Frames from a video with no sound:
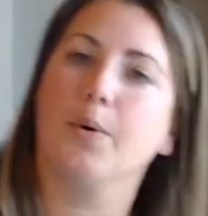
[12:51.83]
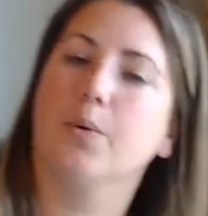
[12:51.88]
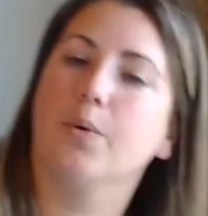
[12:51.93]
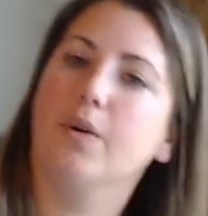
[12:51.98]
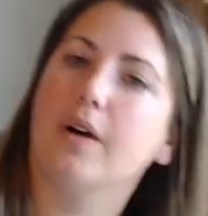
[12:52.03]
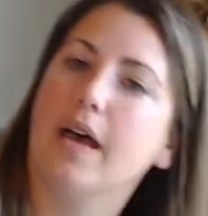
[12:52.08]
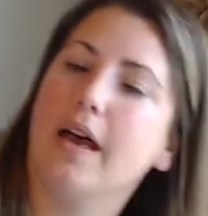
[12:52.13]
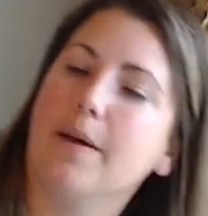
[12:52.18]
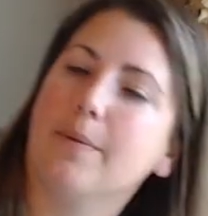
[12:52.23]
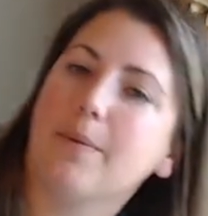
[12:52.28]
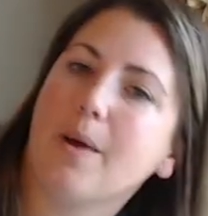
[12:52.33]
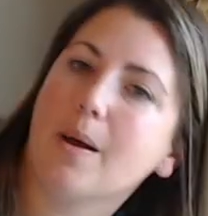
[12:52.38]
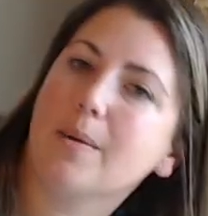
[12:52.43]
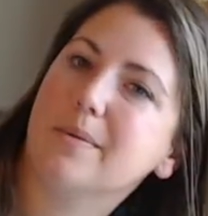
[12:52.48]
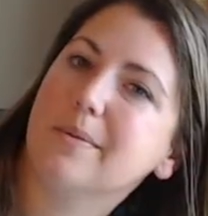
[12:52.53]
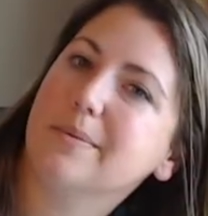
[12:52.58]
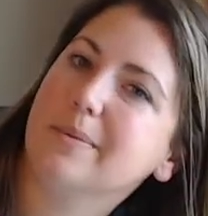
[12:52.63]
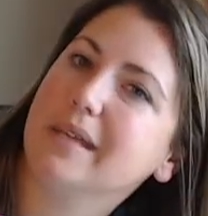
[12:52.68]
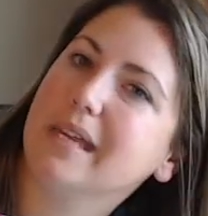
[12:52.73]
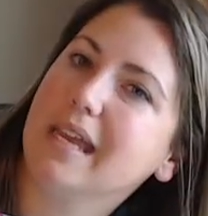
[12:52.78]
We'll have
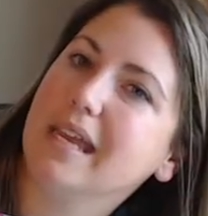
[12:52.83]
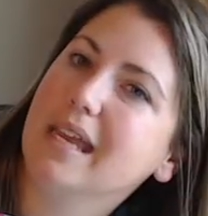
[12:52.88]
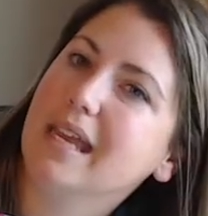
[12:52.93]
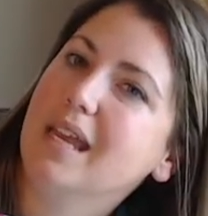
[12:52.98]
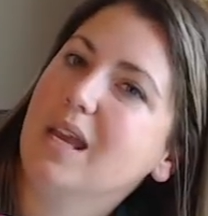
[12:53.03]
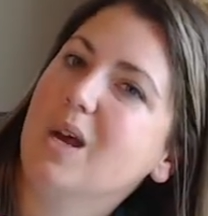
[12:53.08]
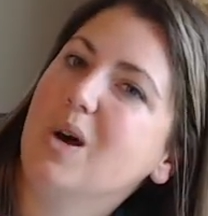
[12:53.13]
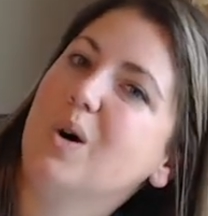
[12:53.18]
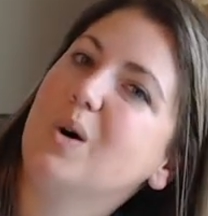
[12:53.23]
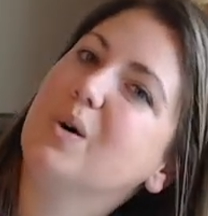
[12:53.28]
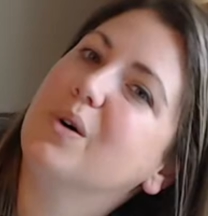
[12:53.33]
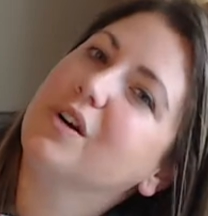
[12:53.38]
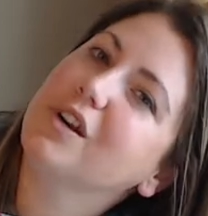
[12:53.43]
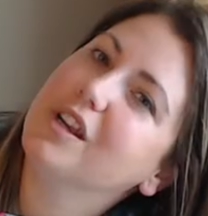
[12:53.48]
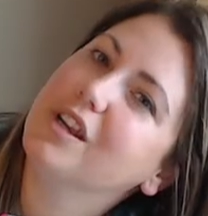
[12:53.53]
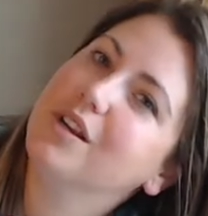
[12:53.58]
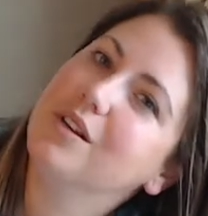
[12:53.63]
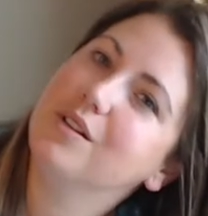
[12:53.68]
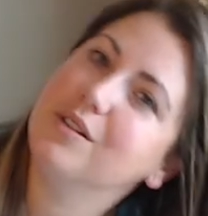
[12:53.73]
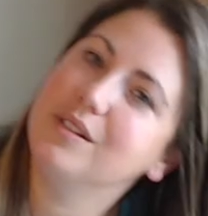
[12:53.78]
probably
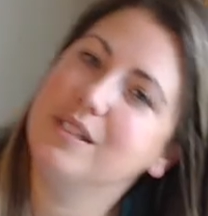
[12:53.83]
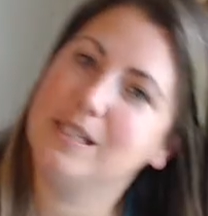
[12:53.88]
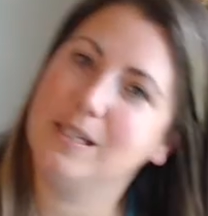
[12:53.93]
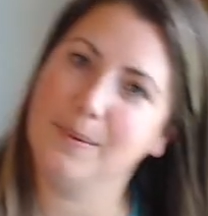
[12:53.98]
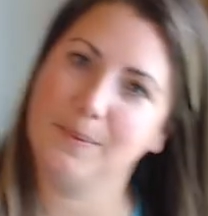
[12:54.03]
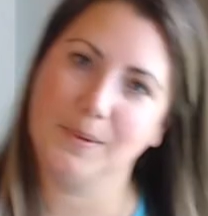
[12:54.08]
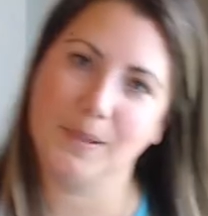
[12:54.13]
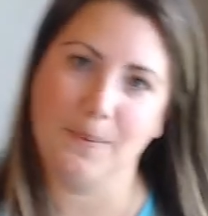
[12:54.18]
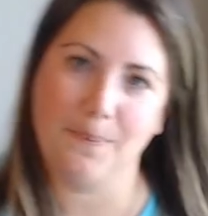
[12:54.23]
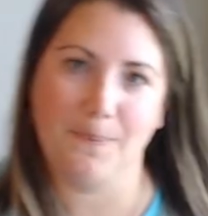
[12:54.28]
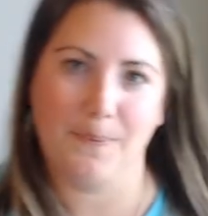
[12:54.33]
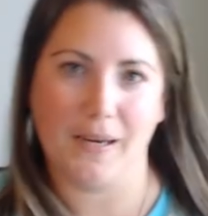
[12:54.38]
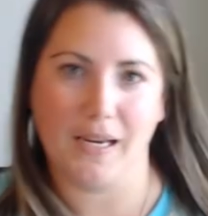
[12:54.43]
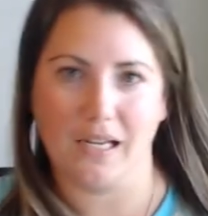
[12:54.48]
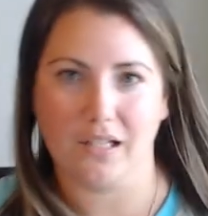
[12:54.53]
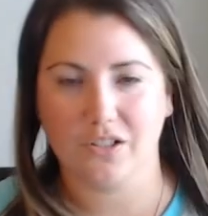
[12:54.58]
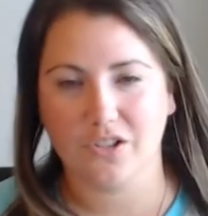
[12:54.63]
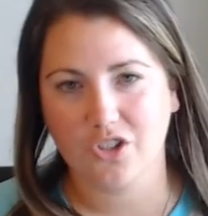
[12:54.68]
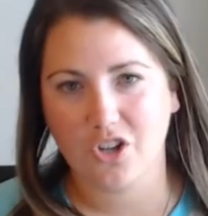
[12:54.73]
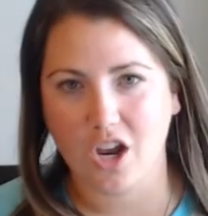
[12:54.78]
Oreos dipped in
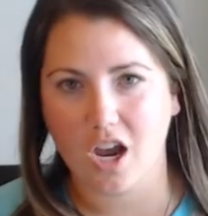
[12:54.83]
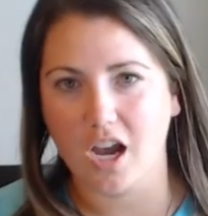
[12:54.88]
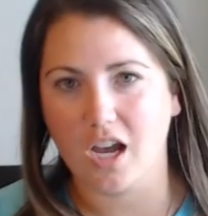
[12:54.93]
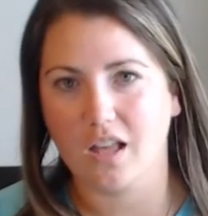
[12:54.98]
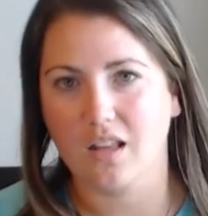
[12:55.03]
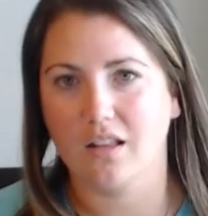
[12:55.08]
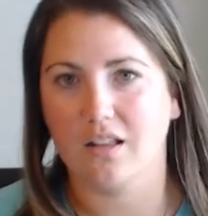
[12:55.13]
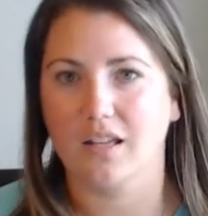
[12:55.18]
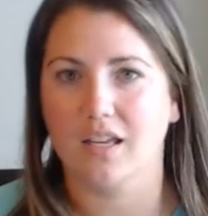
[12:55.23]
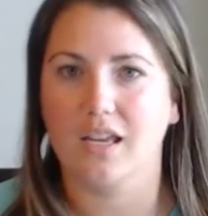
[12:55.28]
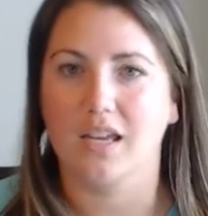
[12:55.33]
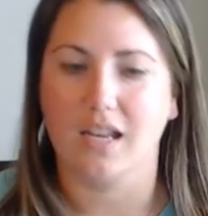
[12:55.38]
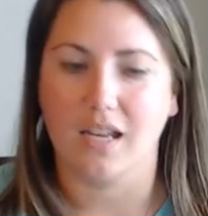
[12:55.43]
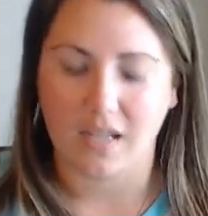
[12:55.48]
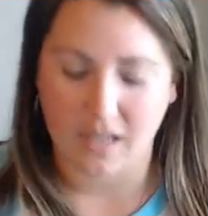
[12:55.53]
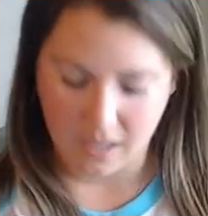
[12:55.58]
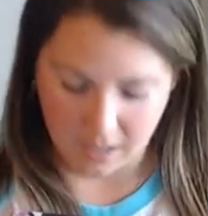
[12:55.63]
pink chocolate,